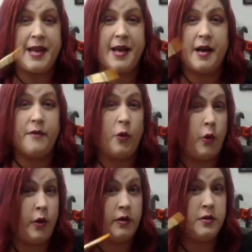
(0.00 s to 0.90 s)
any kind of
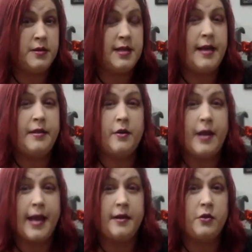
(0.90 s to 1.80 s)
oils and their
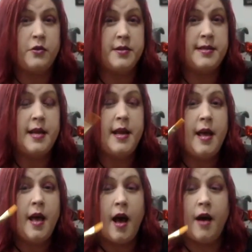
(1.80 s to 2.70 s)
candles
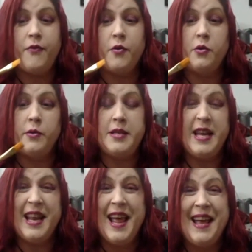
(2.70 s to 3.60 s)
for
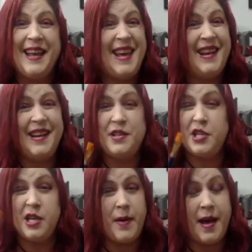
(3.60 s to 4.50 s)
anointing. Get a
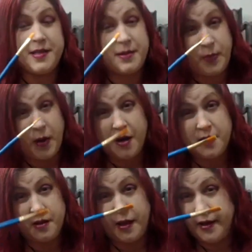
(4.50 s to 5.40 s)
cheap ass
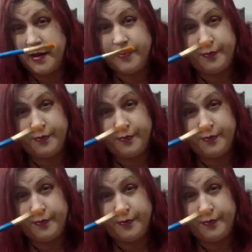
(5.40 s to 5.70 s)
box like